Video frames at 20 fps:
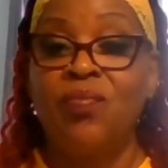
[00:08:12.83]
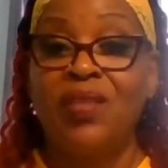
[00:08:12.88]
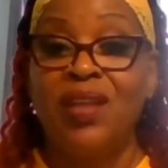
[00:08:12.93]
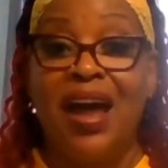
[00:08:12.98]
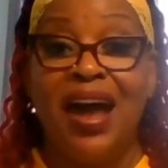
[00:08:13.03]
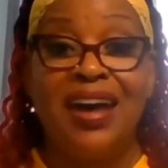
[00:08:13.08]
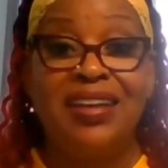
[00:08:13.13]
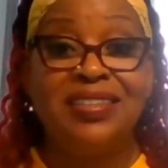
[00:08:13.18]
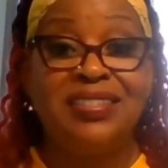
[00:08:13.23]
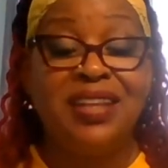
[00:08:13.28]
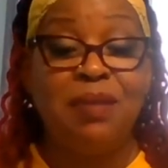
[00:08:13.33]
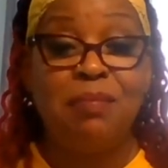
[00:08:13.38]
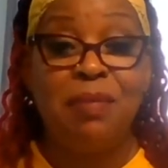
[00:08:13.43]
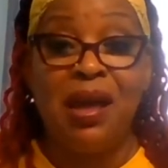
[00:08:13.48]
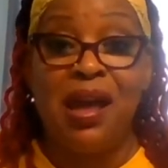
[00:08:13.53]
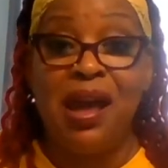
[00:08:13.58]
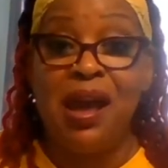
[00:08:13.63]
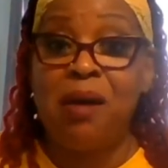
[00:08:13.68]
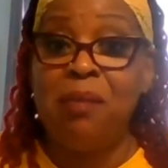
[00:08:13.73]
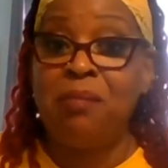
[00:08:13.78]
I say,
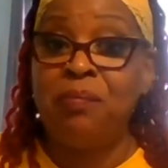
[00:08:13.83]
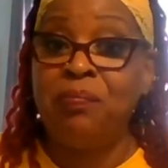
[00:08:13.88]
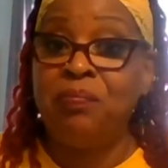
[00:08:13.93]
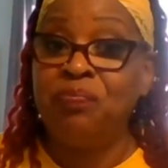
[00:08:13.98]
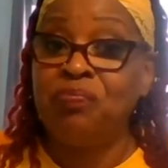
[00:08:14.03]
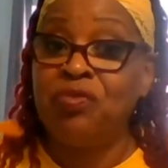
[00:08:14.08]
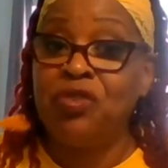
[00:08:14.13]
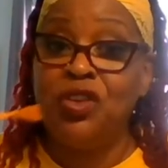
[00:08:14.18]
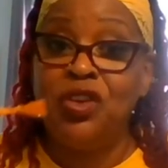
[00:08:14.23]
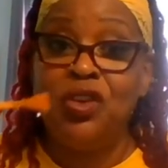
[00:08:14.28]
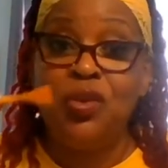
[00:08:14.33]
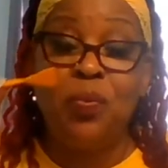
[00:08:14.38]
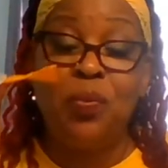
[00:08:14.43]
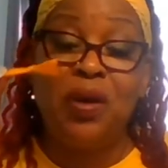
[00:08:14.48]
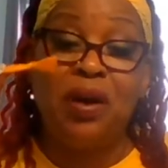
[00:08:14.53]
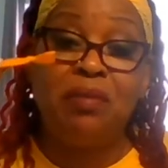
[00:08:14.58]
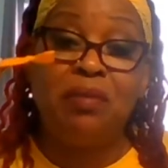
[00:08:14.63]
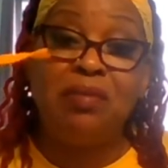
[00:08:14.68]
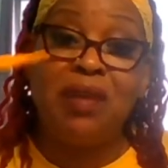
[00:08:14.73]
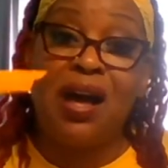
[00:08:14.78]
ma'am, you
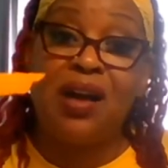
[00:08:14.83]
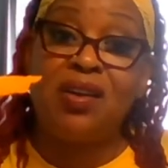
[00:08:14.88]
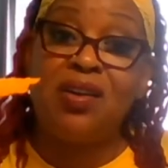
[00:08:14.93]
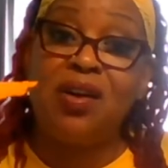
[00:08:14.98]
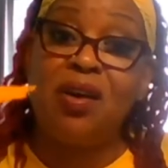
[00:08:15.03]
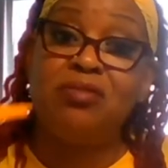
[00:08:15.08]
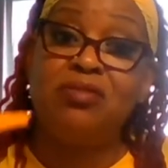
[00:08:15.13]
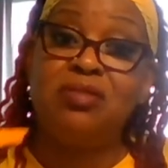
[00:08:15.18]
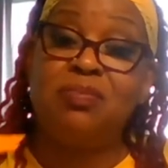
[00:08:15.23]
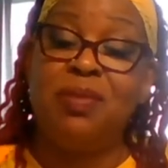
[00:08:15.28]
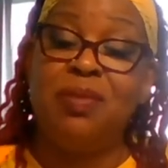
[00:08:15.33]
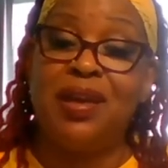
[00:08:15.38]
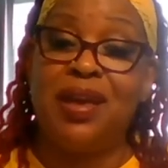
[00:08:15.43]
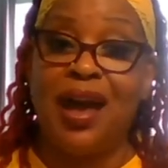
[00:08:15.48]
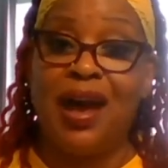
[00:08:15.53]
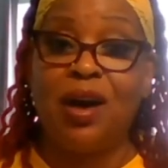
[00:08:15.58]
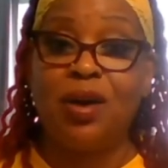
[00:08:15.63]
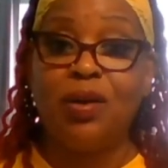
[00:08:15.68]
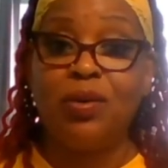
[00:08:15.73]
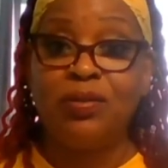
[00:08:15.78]
will not curse me
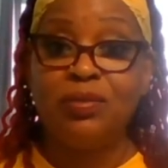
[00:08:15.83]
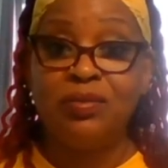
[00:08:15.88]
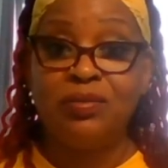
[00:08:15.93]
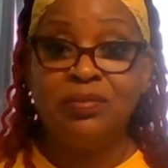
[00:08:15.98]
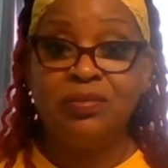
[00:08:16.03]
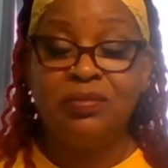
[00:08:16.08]
out.